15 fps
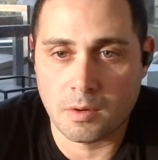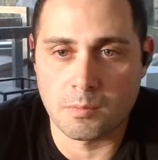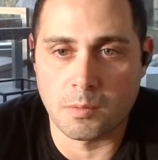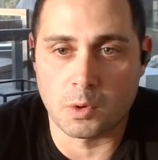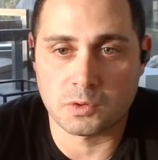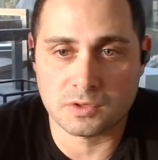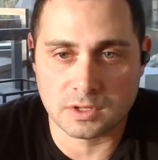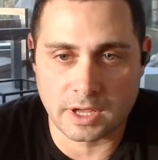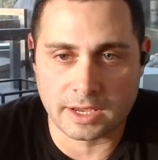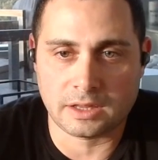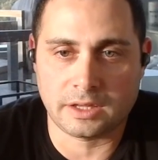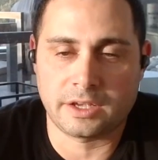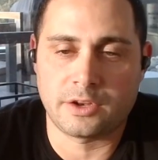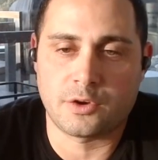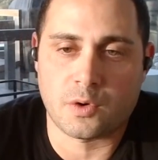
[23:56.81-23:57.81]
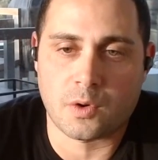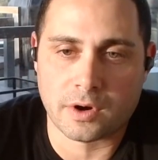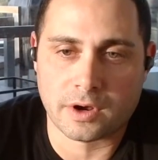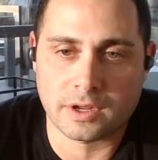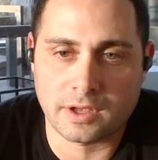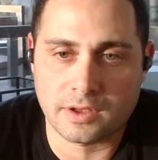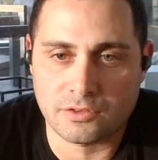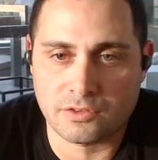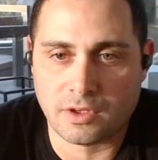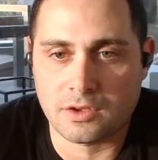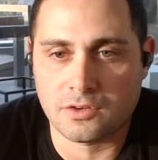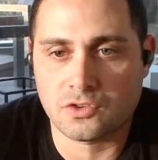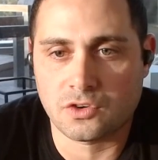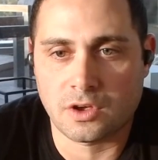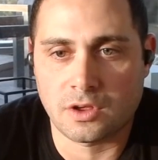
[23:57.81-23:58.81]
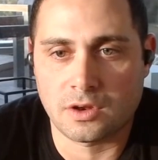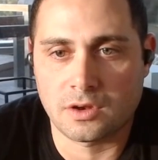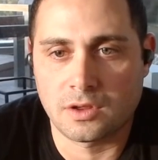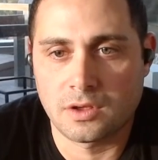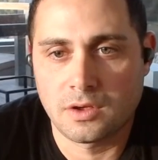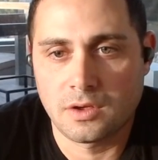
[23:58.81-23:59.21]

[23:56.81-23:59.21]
most likely in your organization.